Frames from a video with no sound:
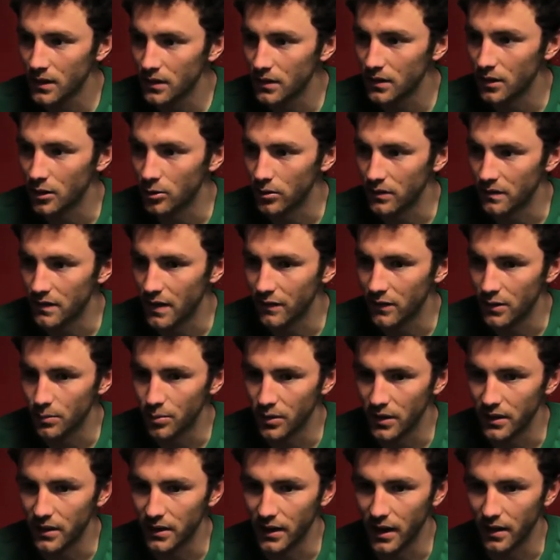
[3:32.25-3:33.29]
You know, we've never
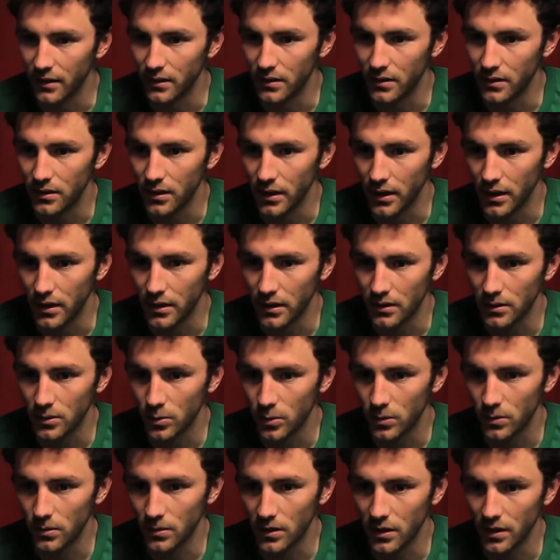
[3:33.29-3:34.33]
played together uh,
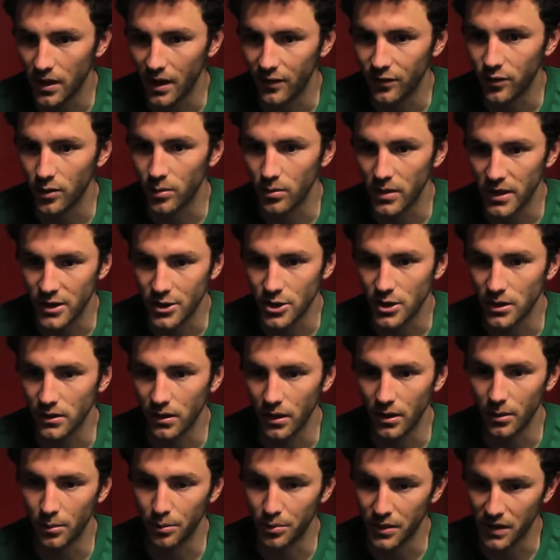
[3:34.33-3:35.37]
in that formation
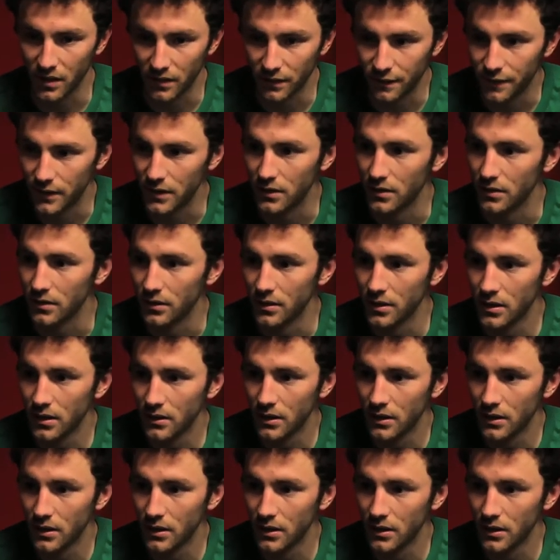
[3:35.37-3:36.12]
on a big field.